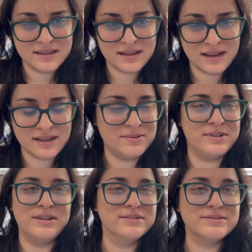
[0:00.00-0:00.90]
I don't
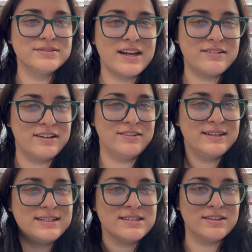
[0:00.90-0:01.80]
know. I
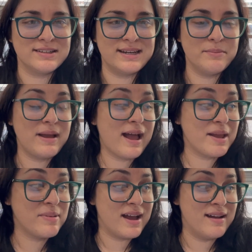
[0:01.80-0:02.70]
need to look at it. My
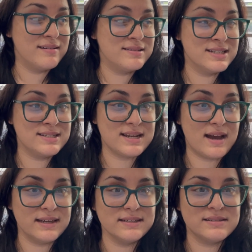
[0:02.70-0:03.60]
iPad did
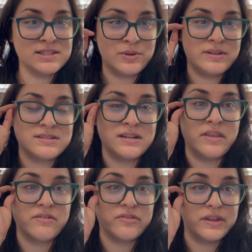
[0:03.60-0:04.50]
die, so that's
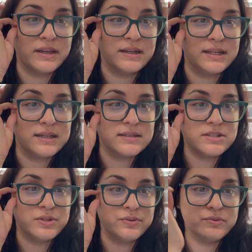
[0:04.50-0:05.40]
another thing I need it
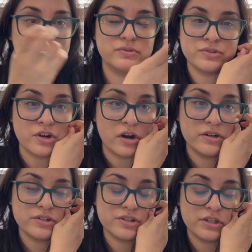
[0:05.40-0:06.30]
to
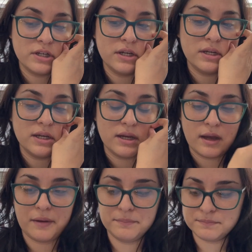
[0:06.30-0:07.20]
charge.
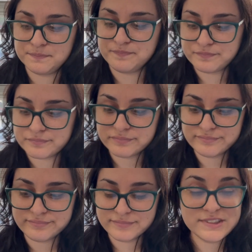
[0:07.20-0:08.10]

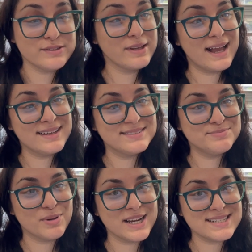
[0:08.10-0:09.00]
So yeah,
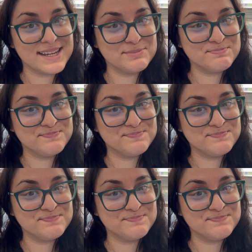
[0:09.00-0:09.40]
break time.